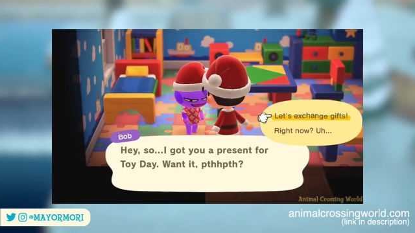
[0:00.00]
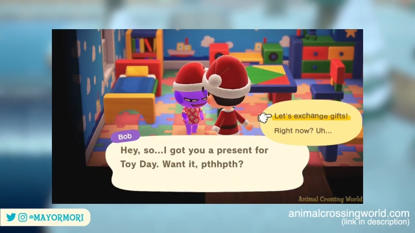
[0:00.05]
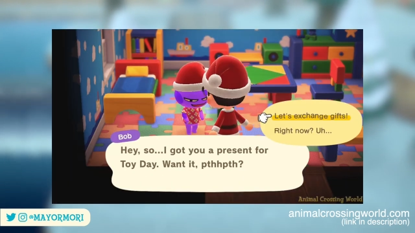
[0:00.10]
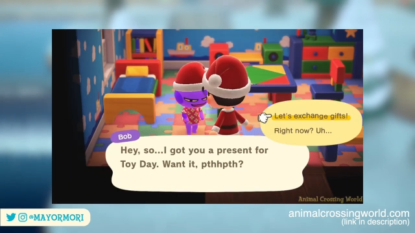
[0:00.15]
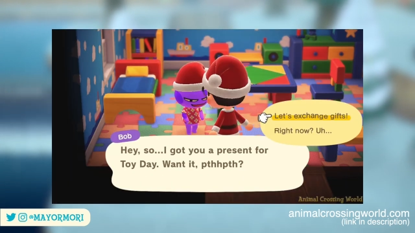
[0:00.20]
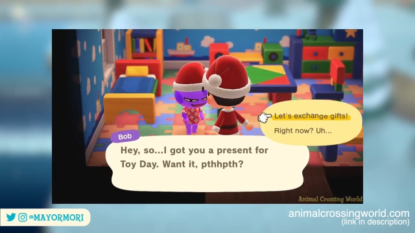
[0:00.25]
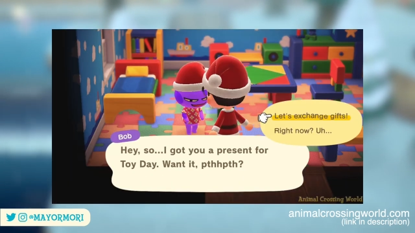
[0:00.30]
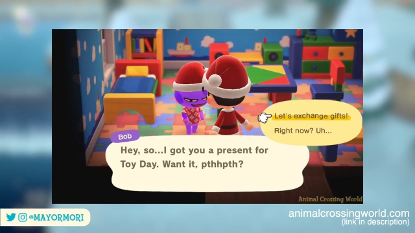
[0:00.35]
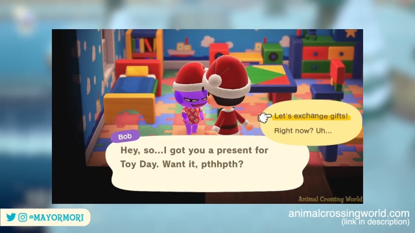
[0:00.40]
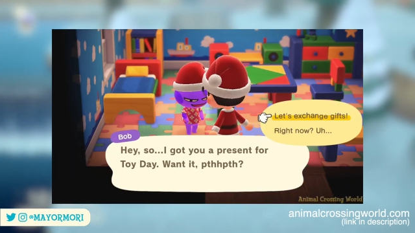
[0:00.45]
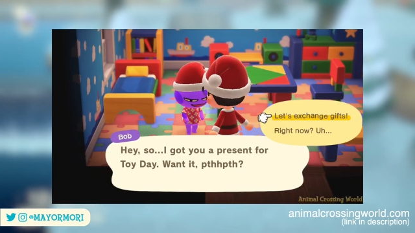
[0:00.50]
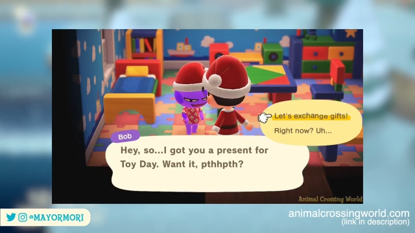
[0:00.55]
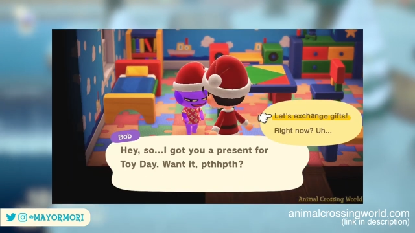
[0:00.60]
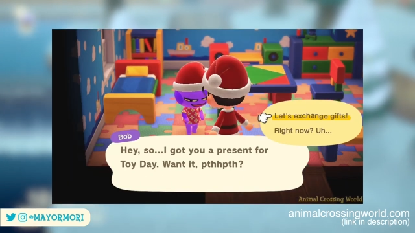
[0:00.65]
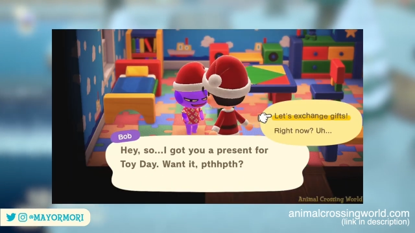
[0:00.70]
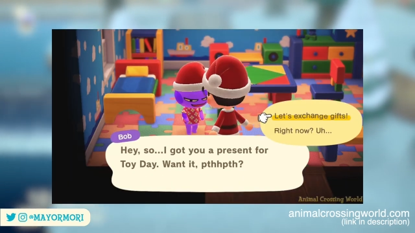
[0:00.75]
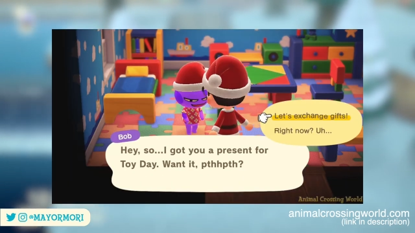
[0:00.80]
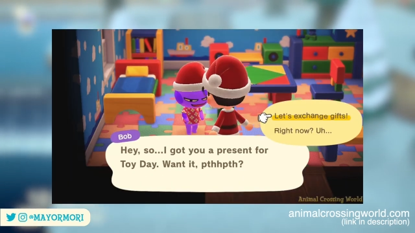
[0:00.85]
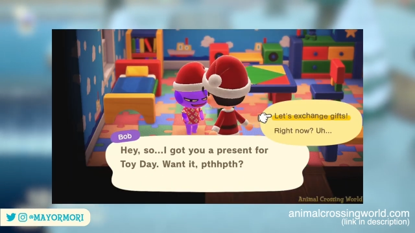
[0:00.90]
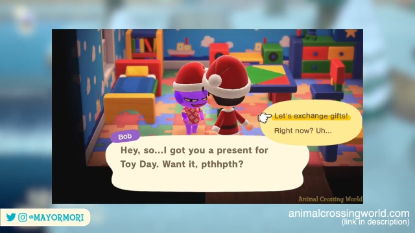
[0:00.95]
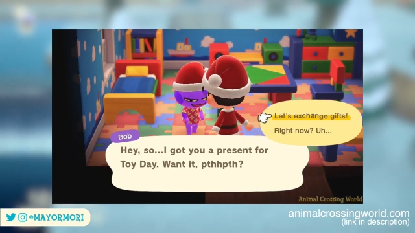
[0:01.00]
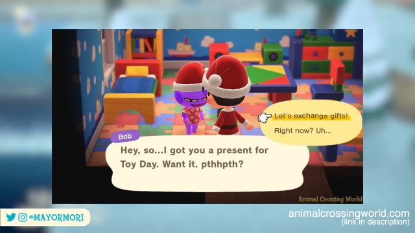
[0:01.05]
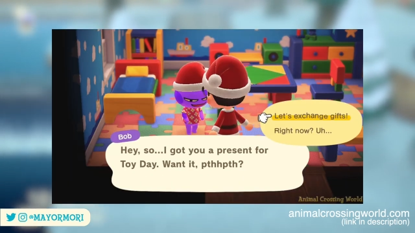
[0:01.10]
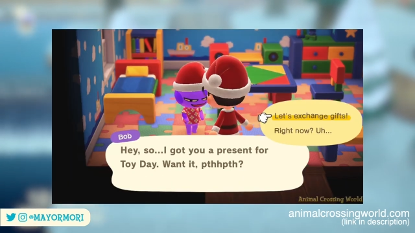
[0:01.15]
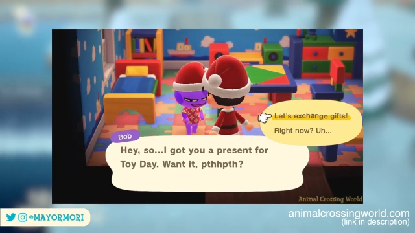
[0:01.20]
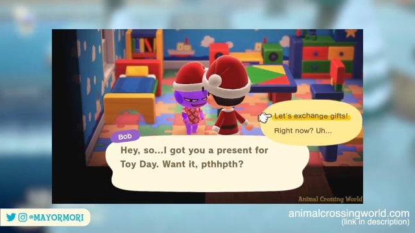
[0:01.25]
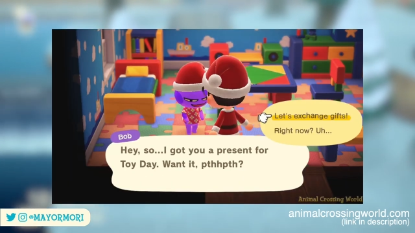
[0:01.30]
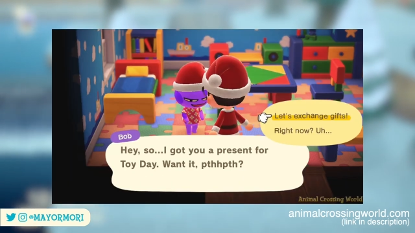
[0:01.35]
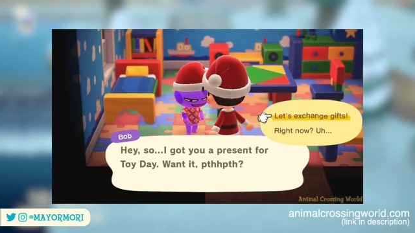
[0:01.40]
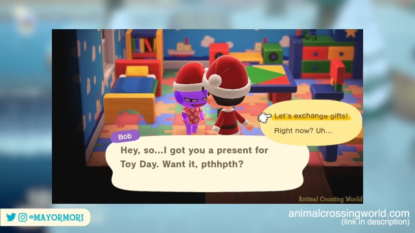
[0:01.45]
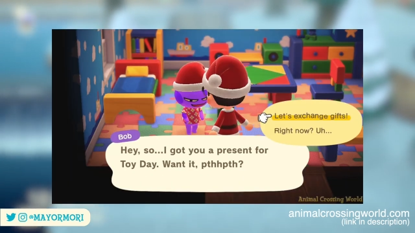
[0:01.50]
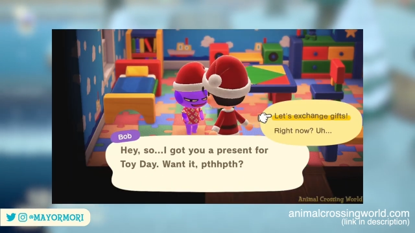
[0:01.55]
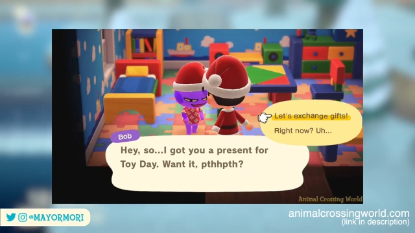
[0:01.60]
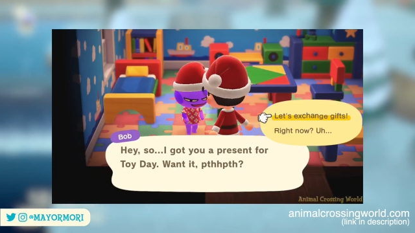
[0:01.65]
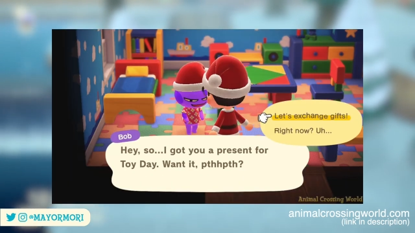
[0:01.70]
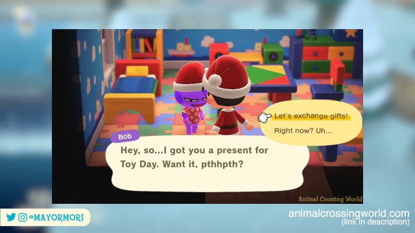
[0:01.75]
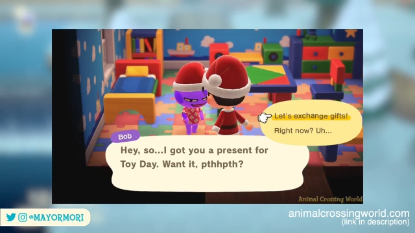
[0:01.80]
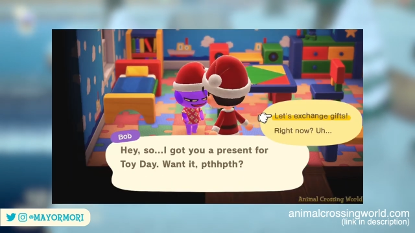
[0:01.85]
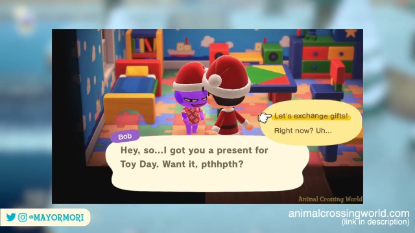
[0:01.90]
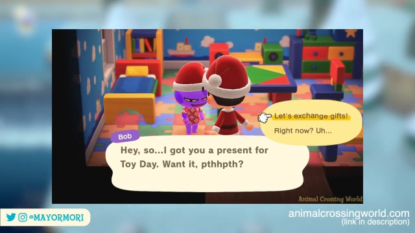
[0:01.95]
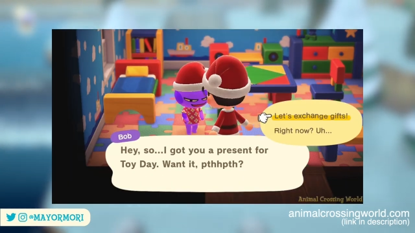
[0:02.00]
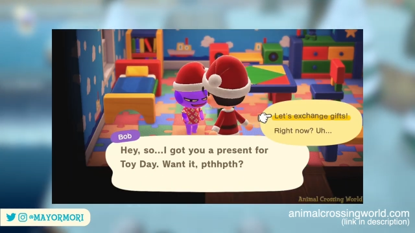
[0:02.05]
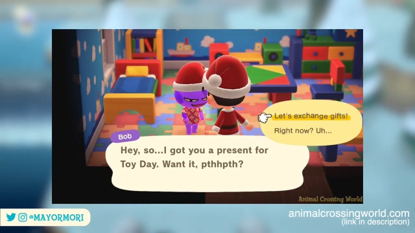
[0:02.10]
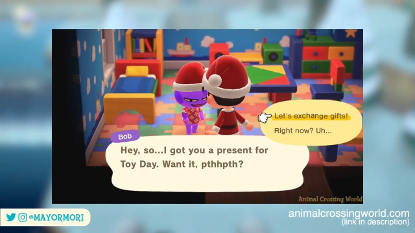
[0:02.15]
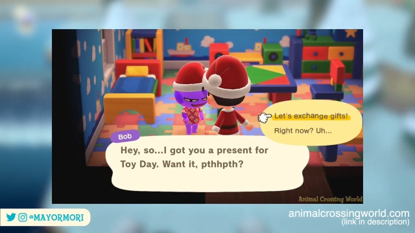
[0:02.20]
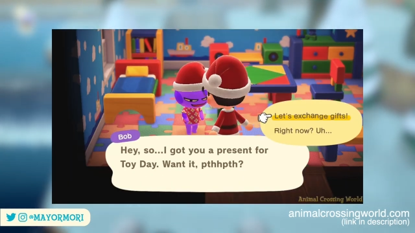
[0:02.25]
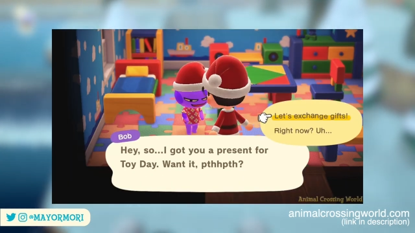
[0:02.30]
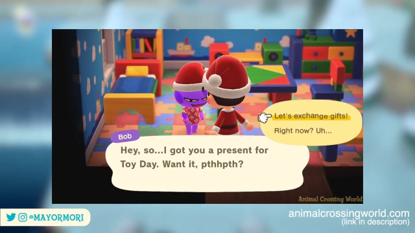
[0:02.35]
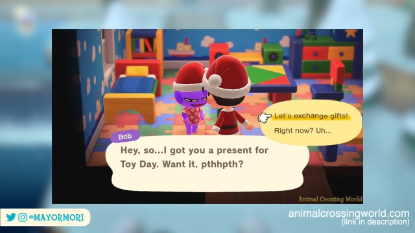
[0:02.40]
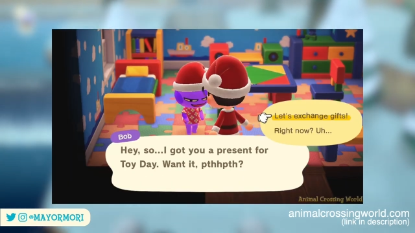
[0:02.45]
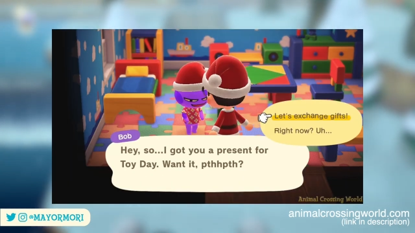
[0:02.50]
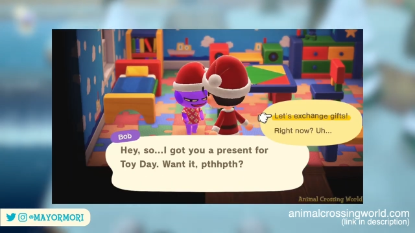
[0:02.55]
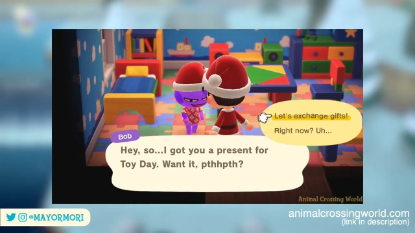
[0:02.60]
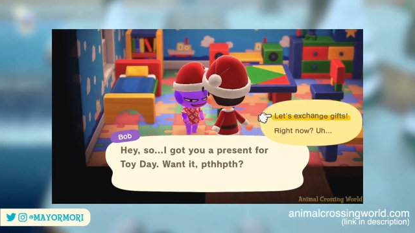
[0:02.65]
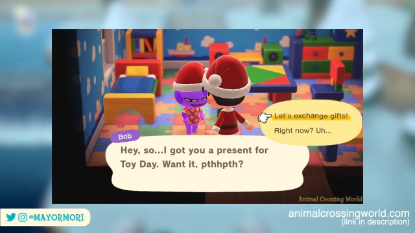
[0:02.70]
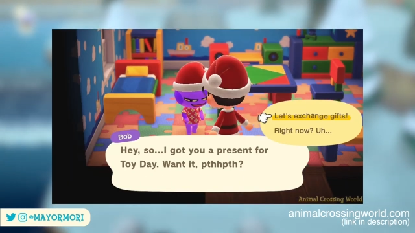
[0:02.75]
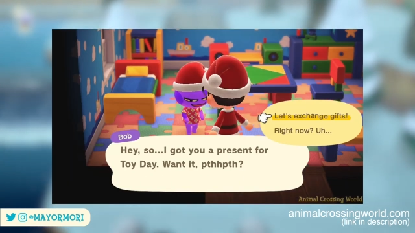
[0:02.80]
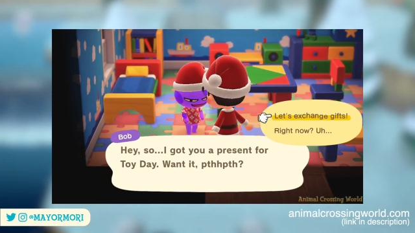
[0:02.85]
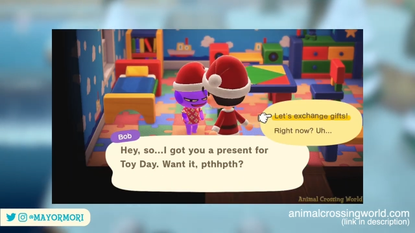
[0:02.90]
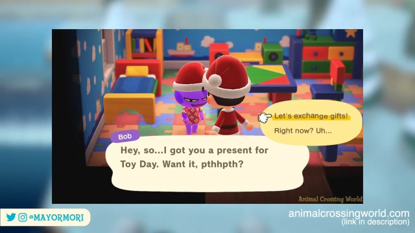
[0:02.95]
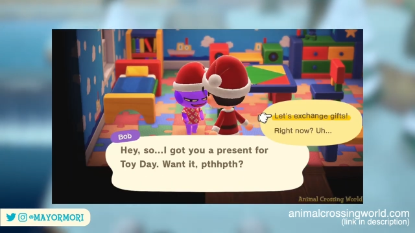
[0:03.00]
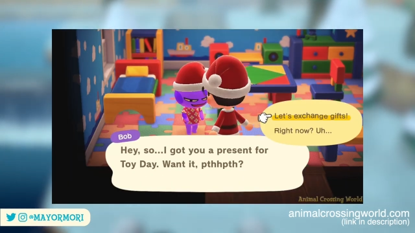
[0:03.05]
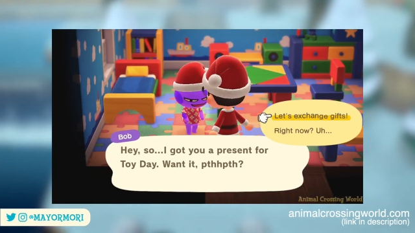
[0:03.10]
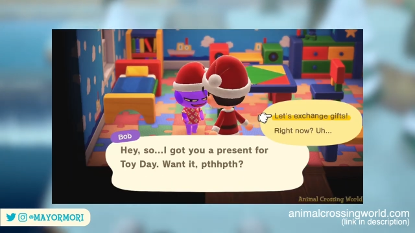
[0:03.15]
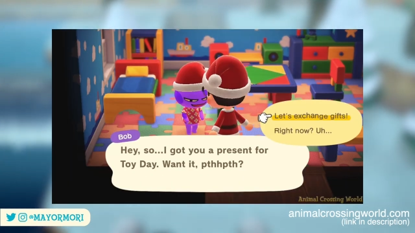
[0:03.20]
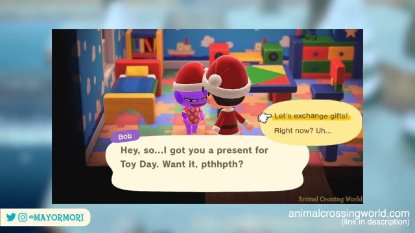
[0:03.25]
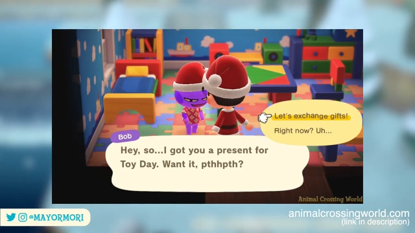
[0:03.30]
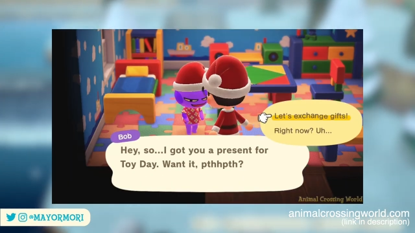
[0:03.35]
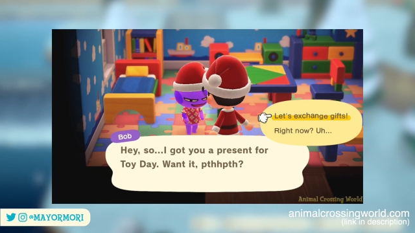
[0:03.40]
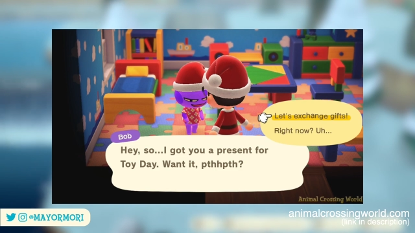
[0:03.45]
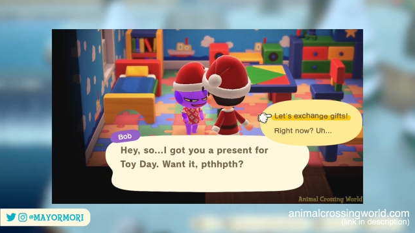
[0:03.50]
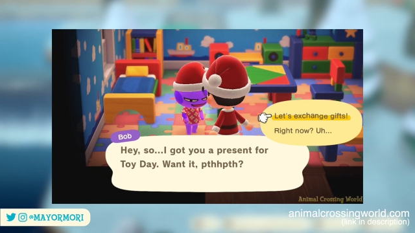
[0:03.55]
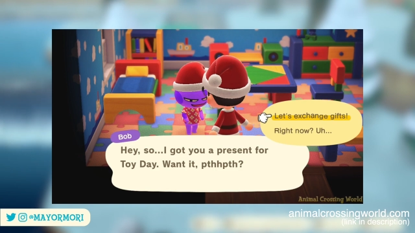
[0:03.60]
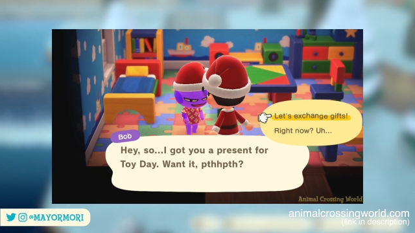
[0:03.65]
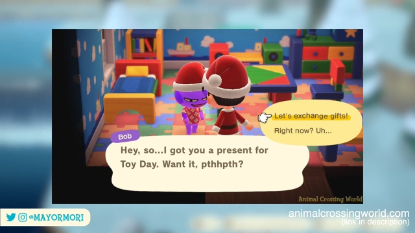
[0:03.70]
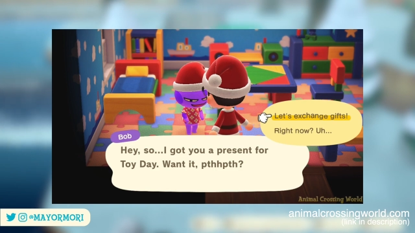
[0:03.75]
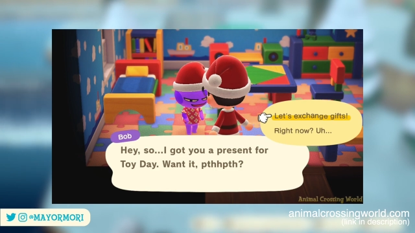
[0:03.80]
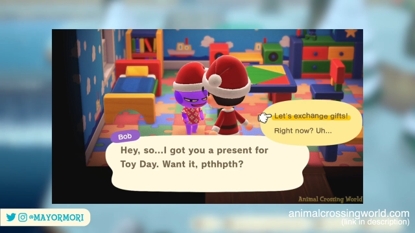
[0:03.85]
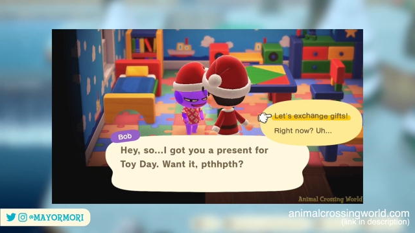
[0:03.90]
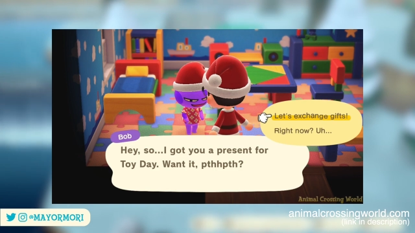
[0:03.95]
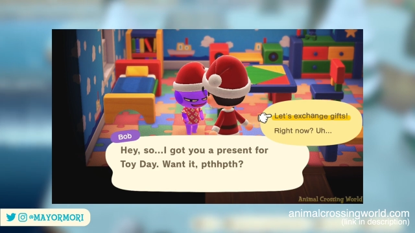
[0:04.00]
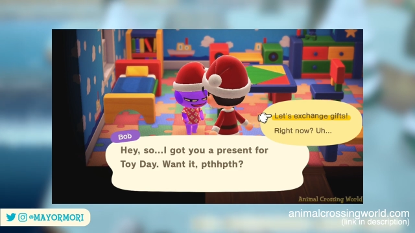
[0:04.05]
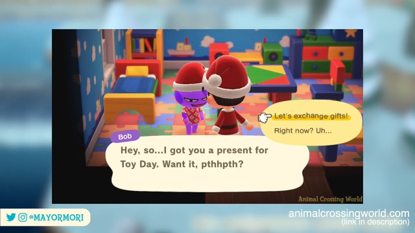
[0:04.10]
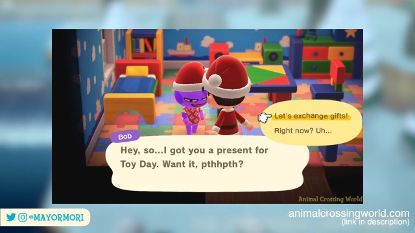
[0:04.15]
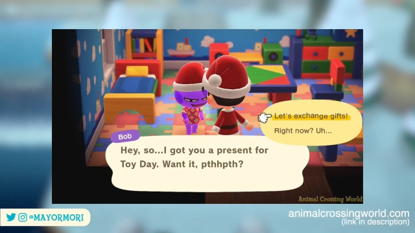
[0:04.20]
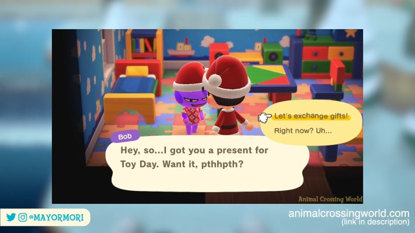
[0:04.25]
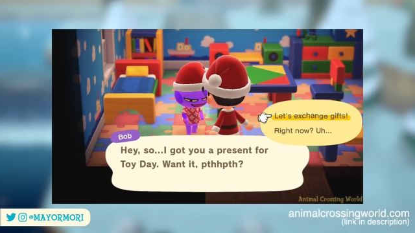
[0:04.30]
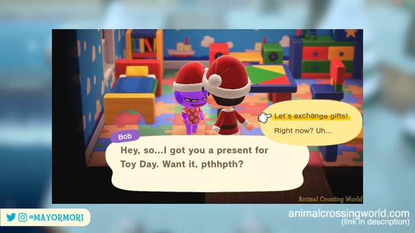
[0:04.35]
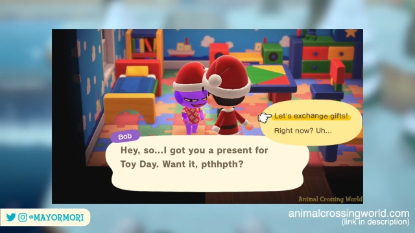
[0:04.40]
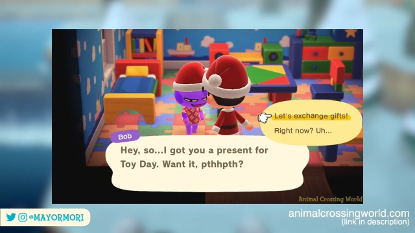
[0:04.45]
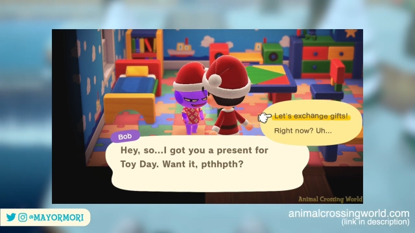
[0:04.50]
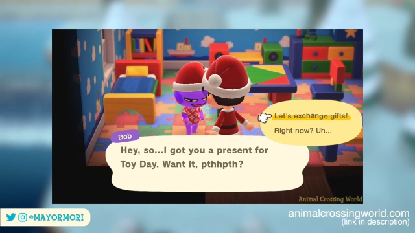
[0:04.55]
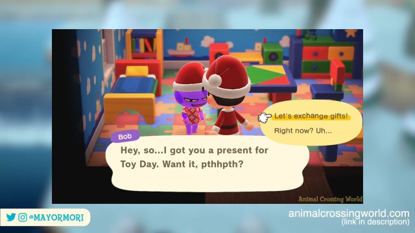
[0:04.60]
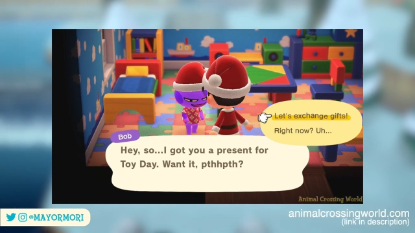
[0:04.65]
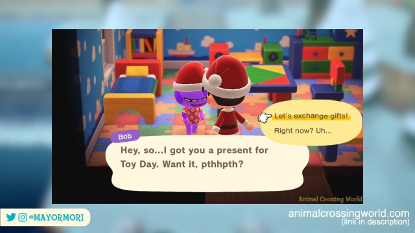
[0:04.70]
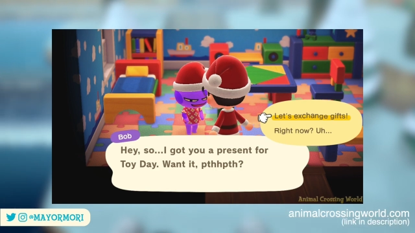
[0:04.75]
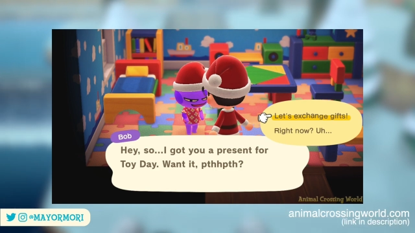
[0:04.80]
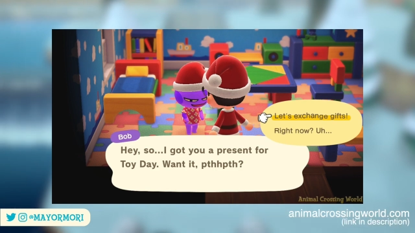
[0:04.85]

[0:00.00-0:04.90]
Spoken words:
Nobody's mouth can be seen.